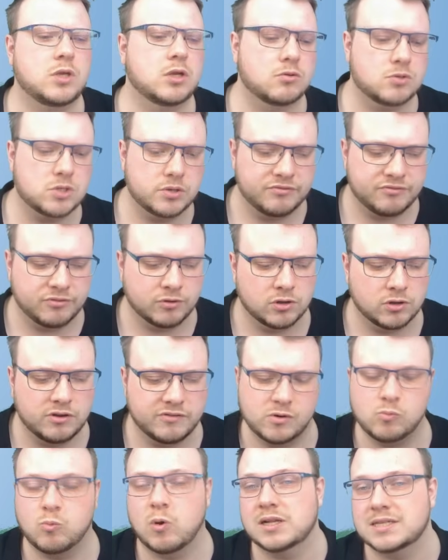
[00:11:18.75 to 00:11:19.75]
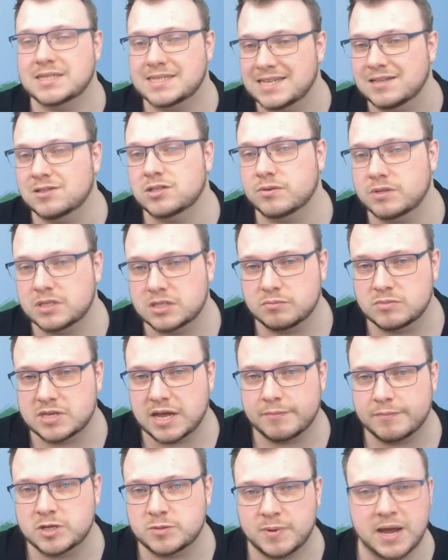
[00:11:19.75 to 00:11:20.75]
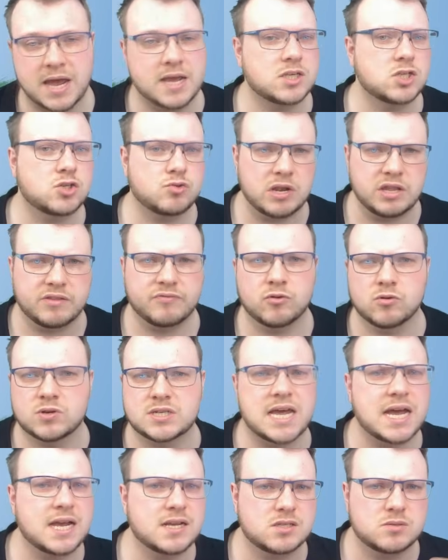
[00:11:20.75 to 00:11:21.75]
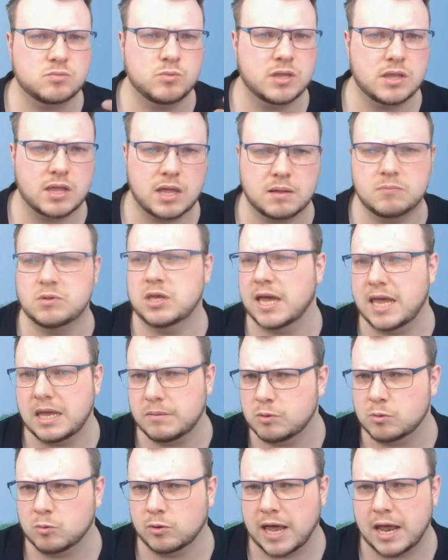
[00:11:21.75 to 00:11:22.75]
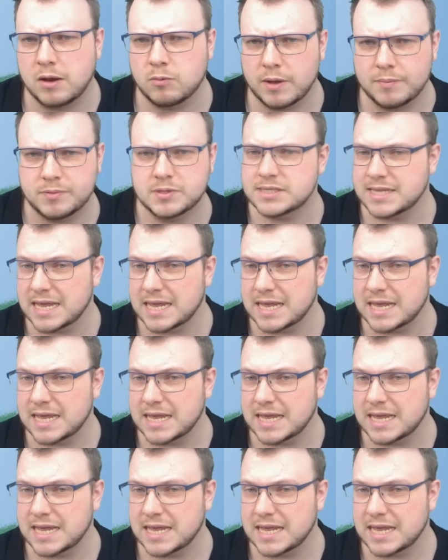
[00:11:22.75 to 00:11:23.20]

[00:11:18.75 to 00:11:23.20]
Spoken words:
don't fall over while still doing some damage back. Strength 4 attacks with AP1 hand weapons.